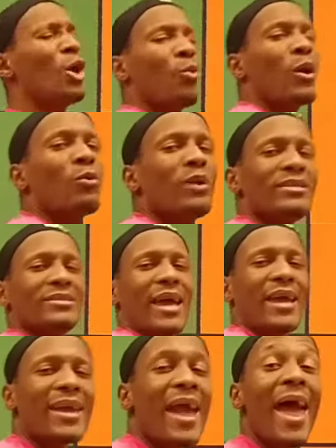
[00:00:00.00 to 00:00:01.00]
where we
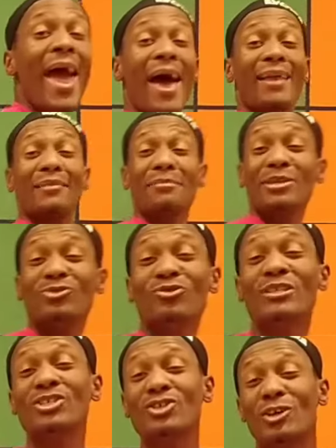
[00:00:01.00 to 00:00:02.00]
take
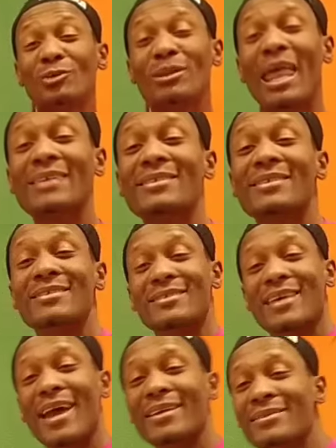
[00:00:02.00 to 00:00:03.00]
elementary school
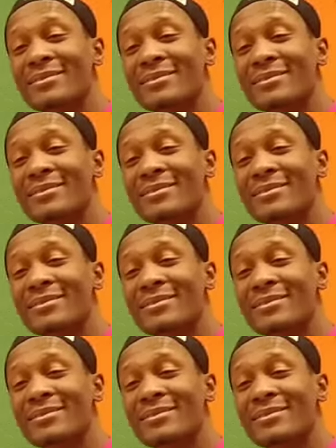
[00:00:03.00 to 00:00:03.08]
lessons and